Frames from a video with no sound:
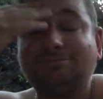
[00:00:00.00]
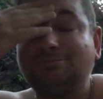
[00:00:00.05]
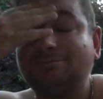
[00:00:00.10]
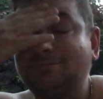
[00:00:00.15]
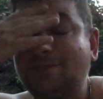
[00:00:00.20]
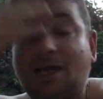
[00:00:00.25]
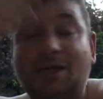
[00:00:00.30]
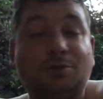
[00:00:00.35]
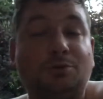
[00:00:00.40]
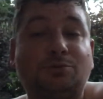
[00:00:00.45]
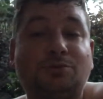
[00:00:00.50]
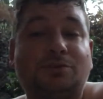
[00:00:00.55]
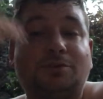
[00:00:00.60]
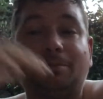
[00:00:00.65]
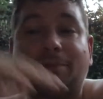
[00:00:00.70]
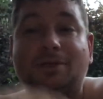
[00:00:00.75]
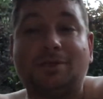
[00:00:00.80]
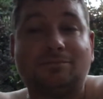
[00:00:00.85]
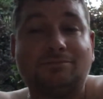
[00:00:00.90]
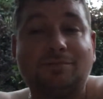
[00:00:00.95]
I used to
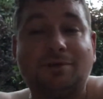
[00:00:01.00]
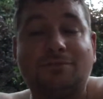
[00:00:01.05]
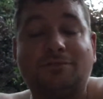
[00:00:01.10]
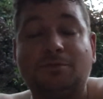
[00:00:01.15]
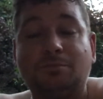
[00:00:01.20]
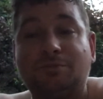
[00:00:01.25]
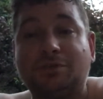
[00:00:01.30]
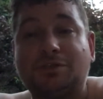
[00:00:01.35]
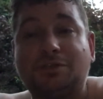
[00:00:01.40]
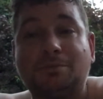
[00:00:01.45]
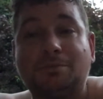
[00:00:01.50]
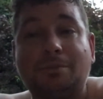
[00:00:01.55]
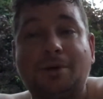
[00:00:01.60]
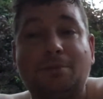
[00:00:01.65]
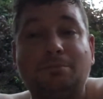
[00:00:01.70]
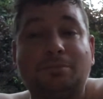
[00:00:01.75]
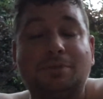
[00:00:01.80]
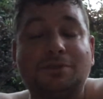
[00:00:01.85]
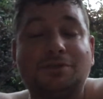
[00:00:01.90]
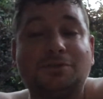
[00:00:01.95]
be a For Britain
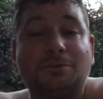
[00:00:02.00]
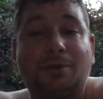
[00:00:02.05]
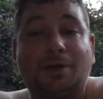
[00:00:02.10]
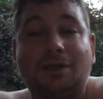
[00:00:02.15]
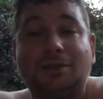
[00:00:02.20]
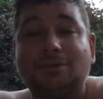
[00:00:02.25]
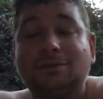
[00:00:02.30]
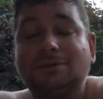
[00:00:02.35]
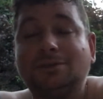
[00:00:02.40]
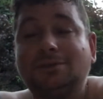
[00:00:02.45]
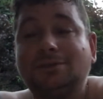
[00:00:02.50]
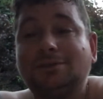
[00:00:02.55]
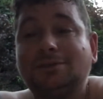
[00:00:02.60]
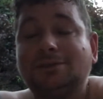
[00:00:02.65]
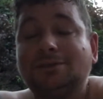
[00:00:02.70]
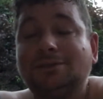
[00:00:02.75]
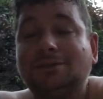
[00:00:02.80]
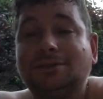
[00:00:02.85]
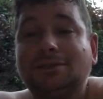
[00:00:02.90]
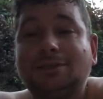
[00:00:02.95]
member, so
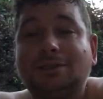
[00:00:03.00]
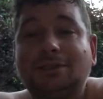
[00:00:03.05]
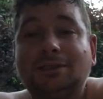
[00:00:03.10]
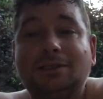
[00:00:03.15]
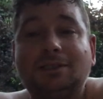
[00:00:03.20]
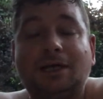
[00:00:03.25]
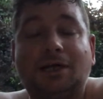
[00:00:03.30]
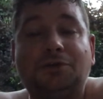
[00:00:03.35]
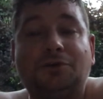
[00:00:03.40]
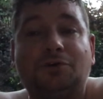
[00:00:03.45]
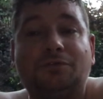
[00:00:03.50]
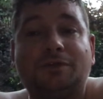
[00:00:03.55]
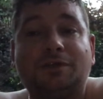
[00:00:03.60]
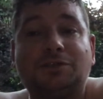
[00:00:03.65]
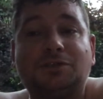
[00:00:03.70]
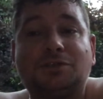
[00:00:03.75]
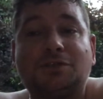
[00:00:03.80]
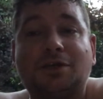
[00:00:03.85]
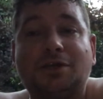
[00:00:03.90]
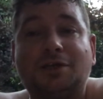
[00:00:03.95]
I know
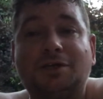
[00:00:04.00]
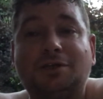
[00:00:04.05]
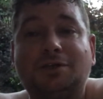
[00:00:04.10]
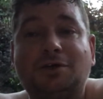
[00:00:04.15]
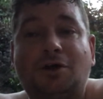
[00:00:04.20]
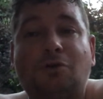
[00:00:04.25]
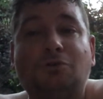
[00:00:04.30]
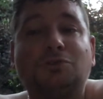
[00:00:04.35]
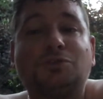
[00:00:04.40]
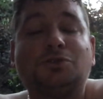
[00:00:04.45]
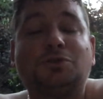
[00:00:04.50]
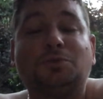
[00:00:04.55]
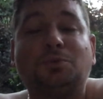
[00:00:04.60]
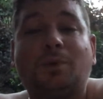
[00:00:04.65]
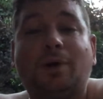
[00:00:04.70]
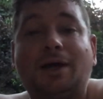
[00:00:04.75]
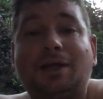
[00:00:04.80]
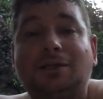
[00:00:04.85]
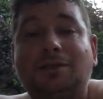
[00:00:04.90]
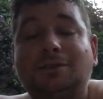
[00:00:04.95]
this all too
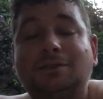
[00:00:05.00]
well.